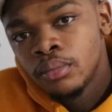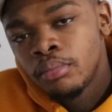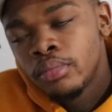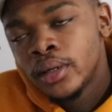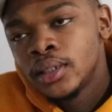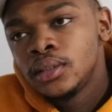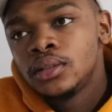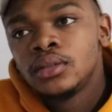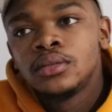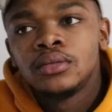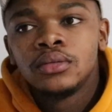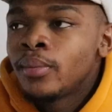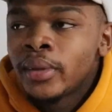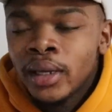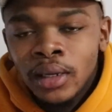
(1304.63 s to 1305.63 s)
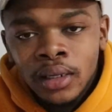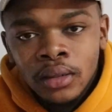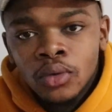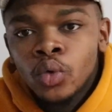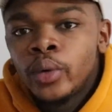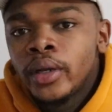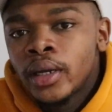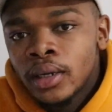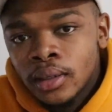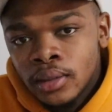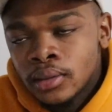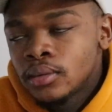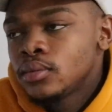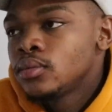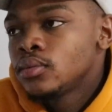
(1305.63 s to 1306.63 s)
but I'm getting
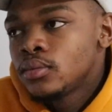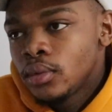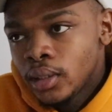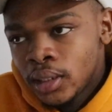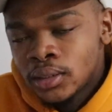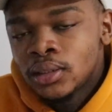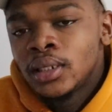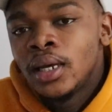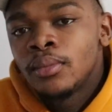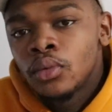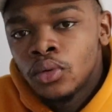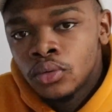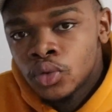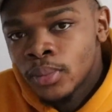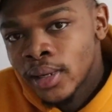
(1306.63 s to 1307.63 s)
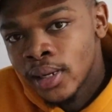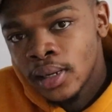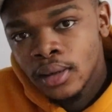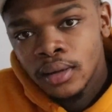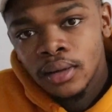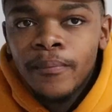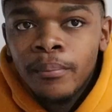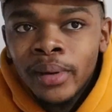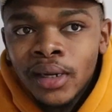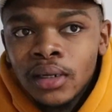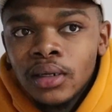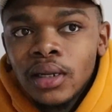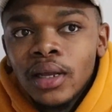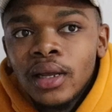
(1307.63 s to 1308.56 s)
quicker as time goes by. But